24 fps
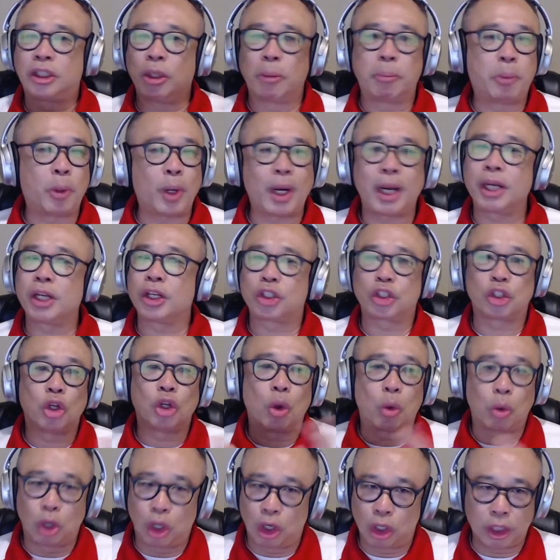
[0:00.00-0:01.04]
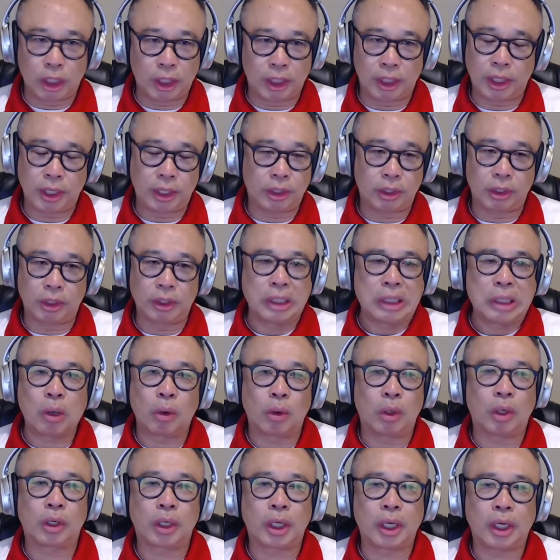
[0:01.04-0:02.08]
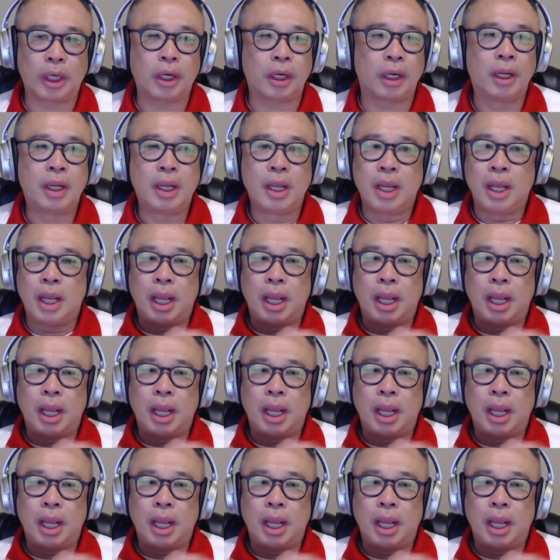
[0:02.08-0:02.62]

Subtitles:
The brand is no longer here.